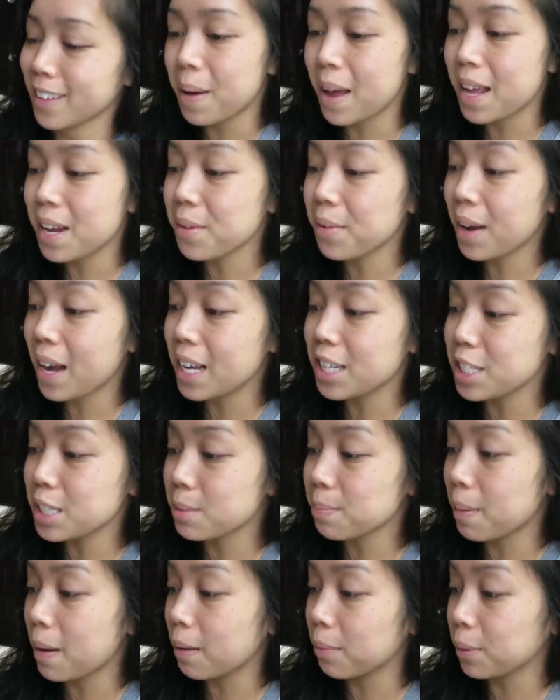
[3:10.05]
But anyway, I
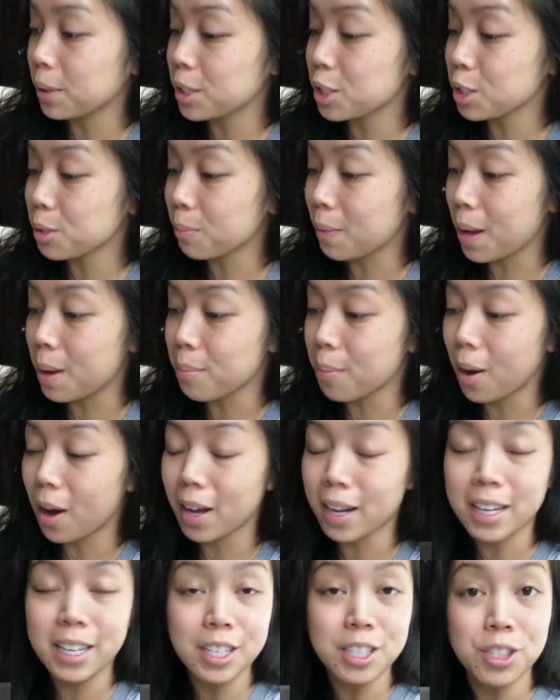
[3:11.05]
just published my
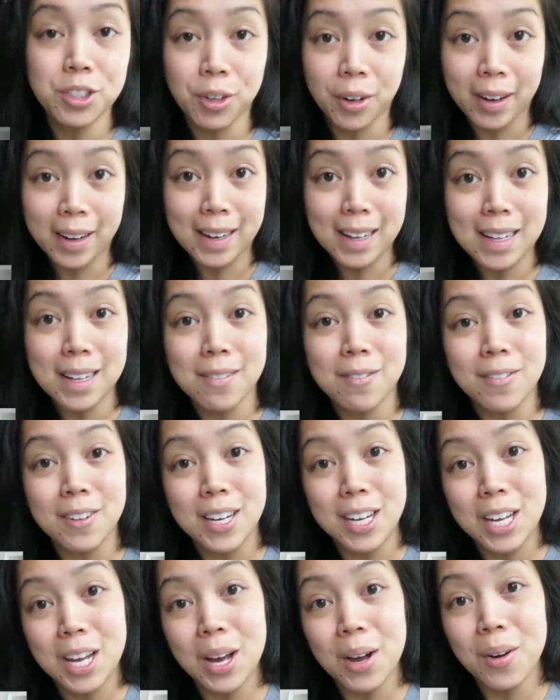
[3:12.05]
potty training
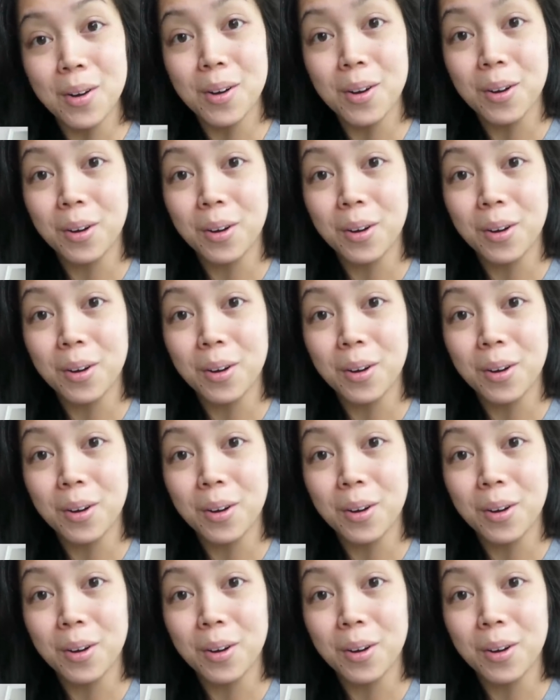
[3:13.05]
video